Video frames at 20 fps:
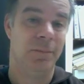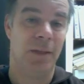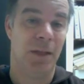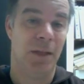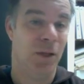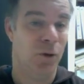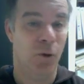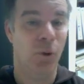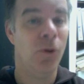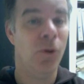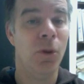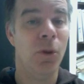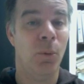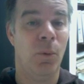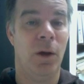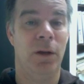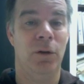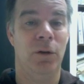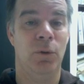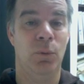you're the
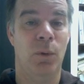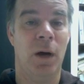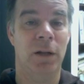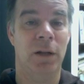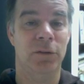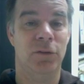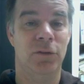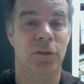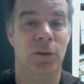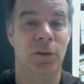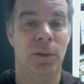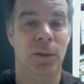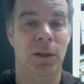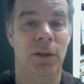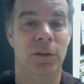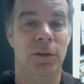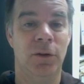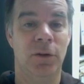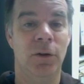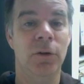one who wants to be
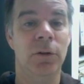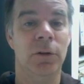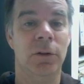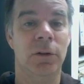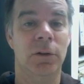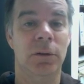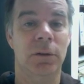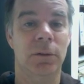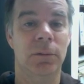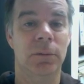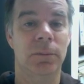the turtle.